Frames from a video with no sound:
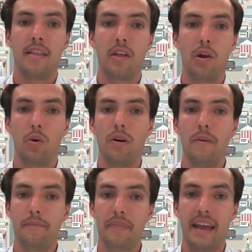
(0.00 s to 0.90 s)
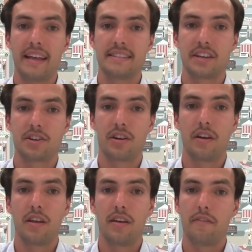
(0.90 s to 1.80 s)
The law at
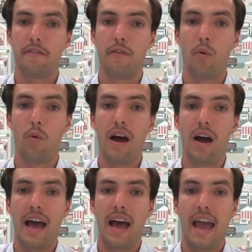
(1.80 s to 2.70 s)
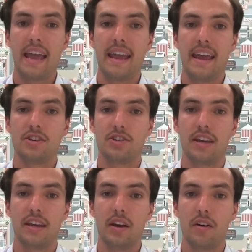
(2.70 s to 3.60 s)
Section
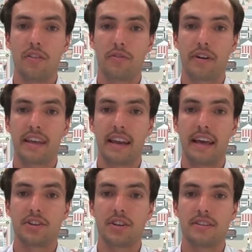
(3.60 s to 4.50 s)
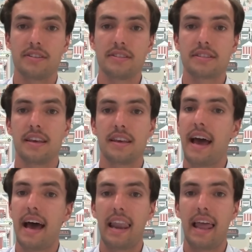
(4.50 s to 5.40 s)
4AG of the regulations
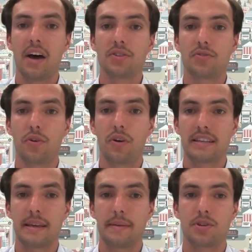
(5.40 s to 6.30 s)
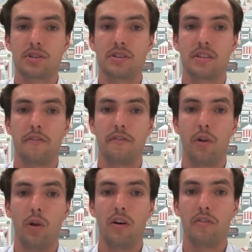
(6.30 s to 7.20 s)
allows for an exception to the
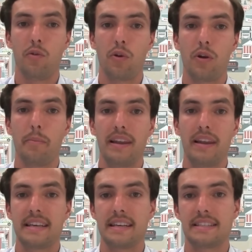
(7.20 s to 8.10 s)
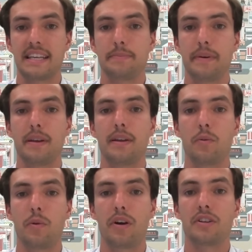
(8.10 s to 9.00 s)
full affordability assessment
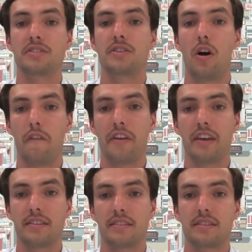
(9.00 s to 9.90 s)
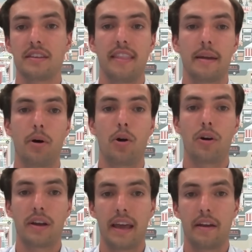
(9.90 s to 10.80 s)
where it is obvious that a
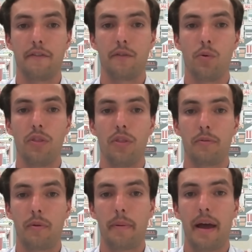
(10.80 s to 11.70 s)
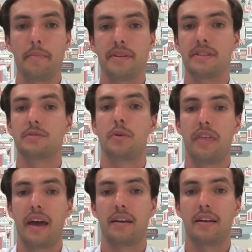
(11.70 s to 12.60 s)
borrower can afford the repayments
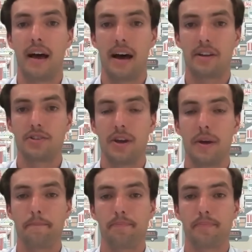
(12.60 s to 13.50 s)
without hardship.